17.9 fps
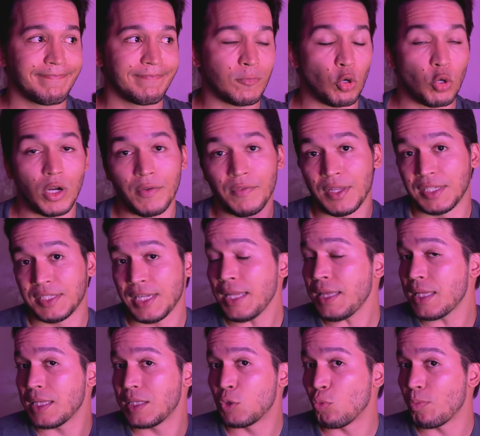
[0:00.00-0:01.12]
or if they send
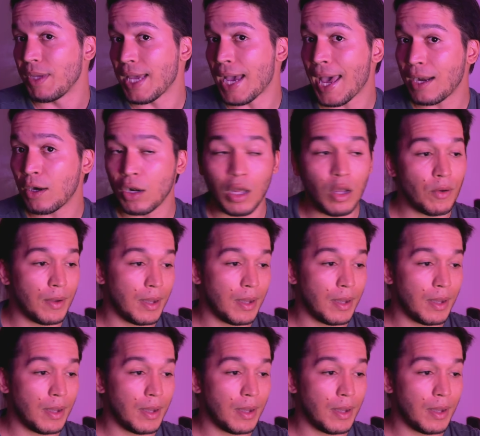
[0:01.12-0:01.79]
it to me. I don't know.